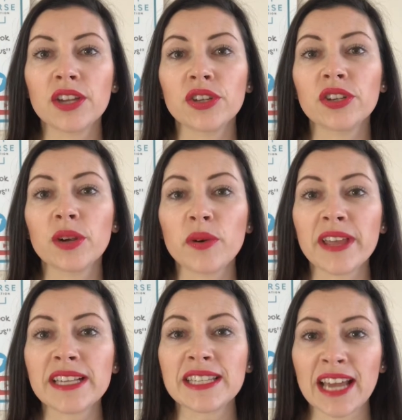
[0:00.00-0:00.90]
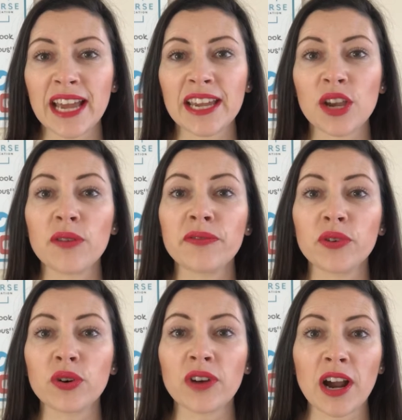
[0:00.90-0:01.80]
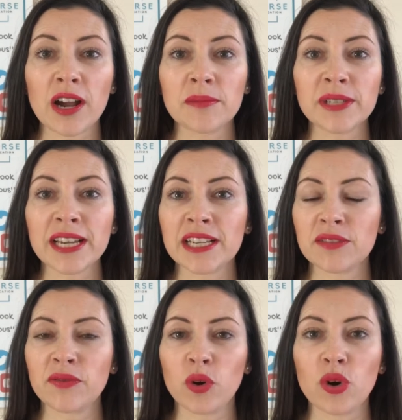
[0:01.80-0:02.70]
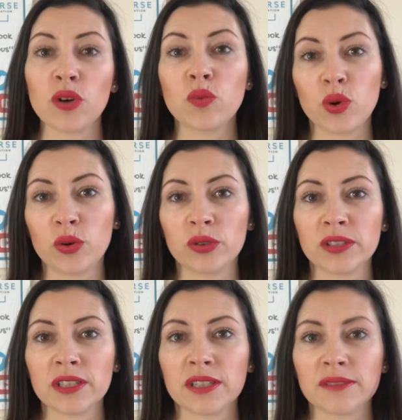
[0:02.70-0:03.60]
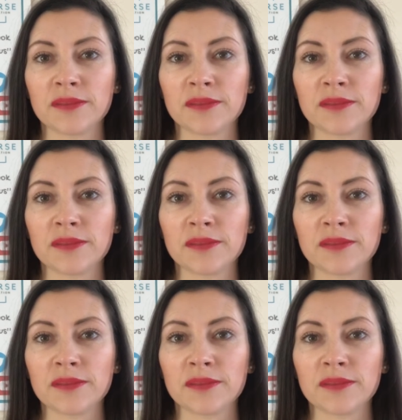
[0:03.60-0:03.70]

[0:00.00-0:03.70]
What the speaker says: You know what they say, forearmed is forewarned.